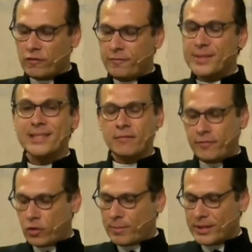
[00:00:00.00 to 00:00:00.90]

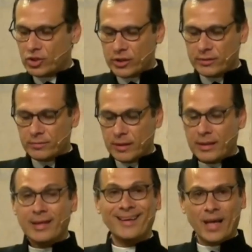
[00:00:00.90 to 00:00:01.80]
misinformation,
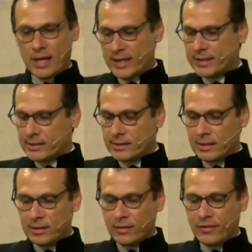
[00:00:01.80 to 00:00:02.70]
lies,
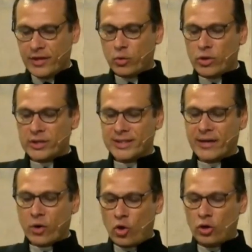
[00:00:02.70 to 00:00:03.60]
their words are
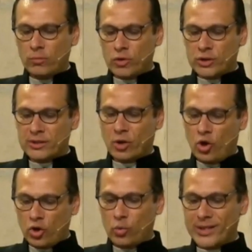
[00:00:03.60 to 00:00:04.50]
almost
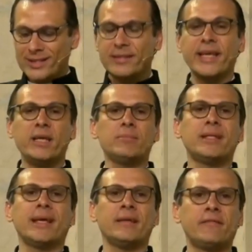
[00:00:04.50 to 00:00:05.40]
always
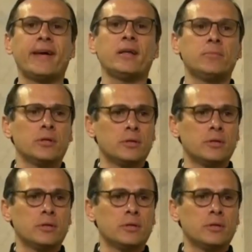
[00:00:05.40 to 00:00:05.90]
deemed infallible.